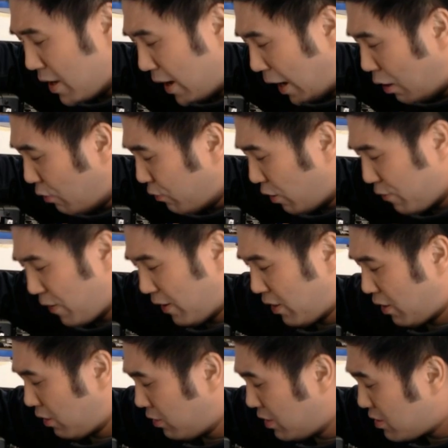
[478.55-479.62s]
I know for a fact
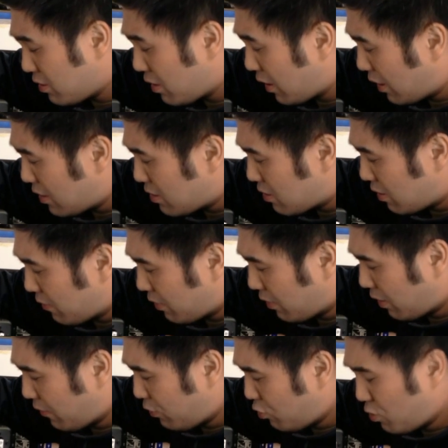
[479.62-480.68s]
that in this case, they've
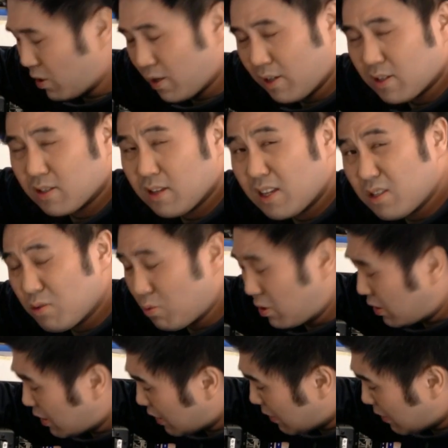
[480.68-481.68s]
given you an accessory